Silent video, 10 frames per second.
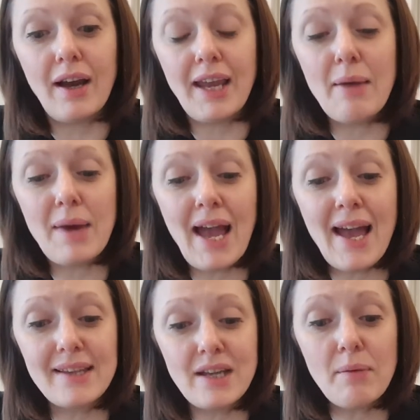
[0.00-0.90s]
I kept my
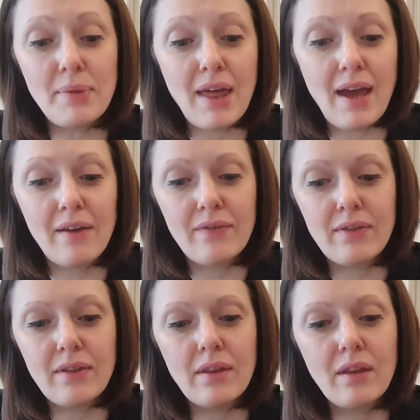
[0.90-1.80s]
hand up there.
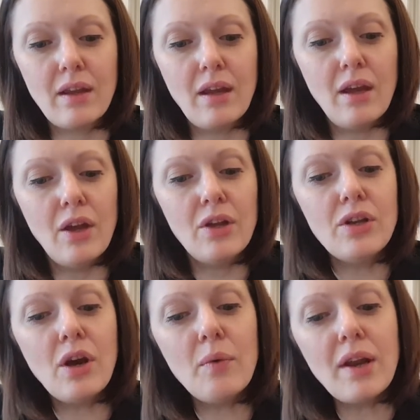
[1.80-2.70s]

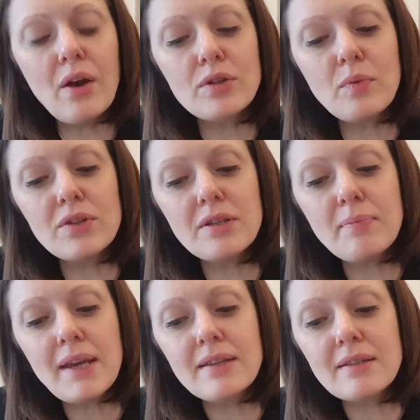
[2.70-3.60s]
No one else want to
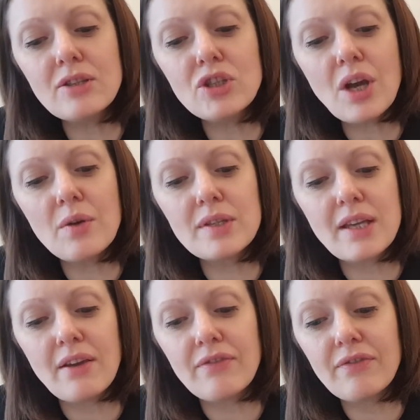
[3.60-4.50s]
be St.
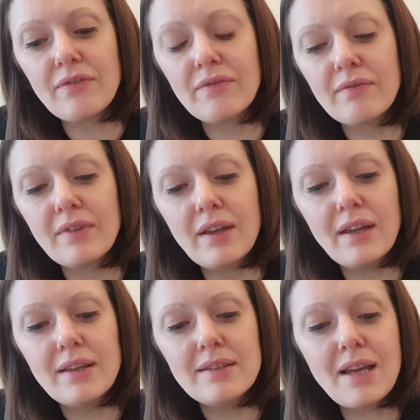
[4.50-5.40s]
Joseph?
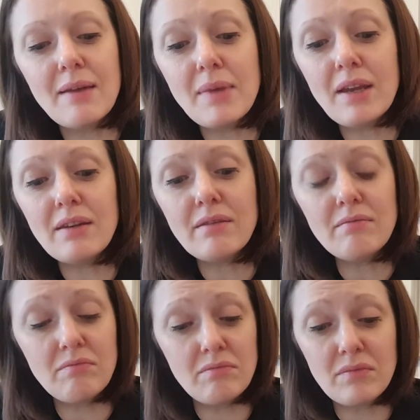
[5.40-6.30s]
Damien?
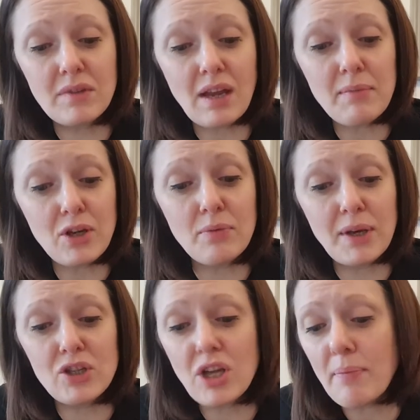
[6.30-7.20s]
Damien could
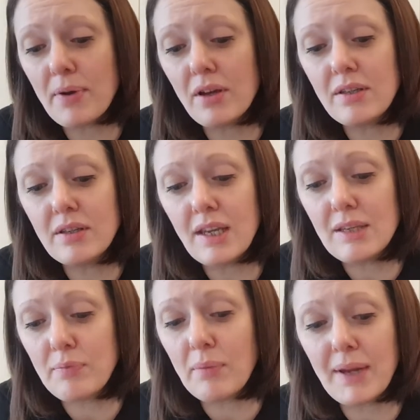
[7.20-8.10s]
be a shepherd.
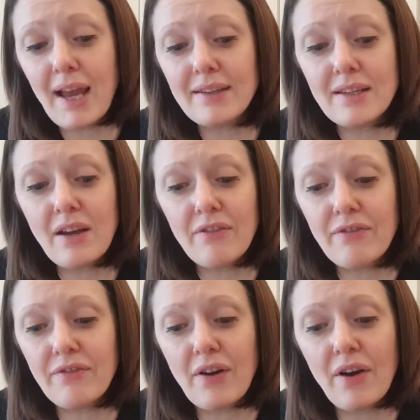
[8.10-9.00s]
He's probably had
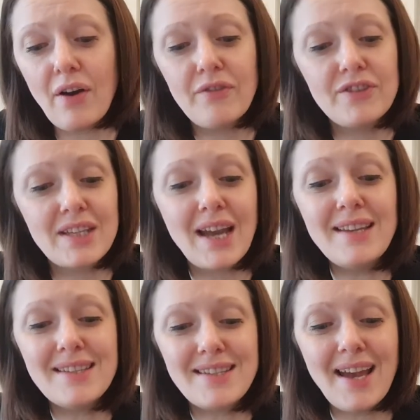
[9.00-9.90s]
enough of
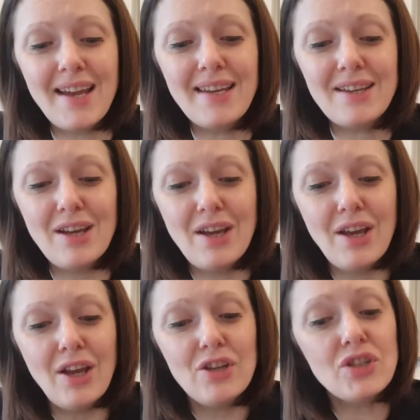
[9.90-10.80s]
saints, eh?
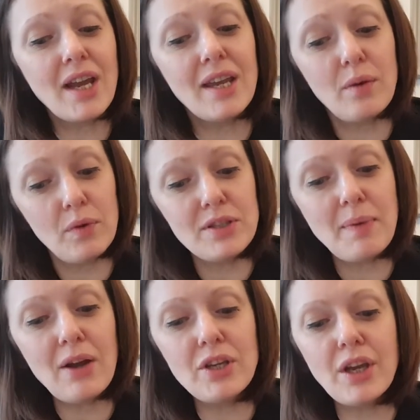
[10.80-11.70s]
Jake, what
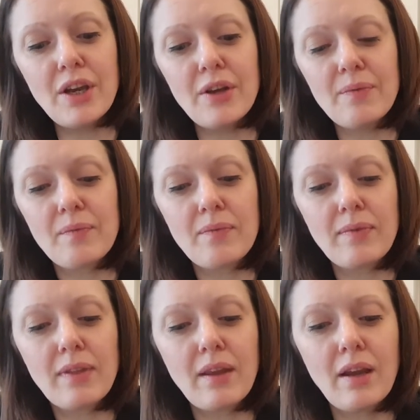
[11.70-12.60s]
about you?
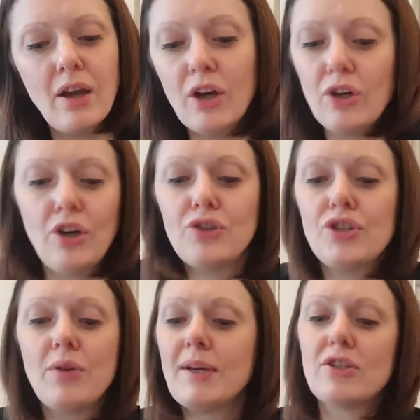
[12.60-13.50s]
Couldn't
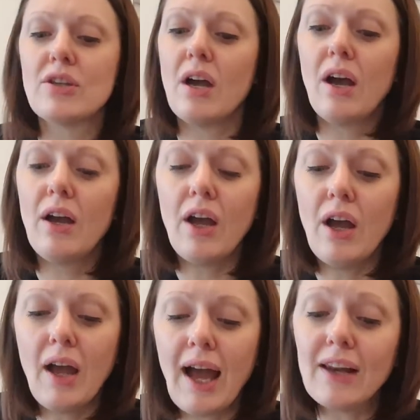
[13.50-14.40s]
do it, sir.
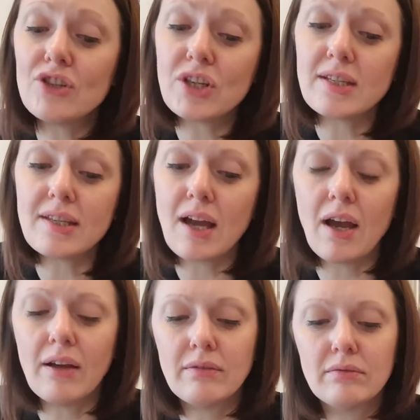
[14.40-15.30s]
Allergy,
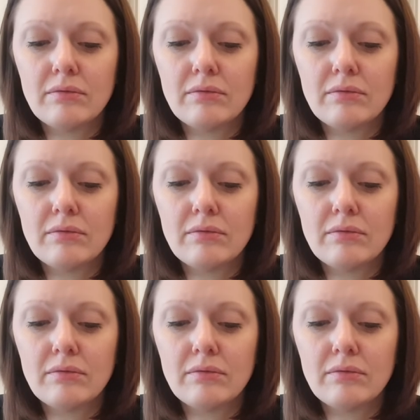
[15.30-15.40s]
sir.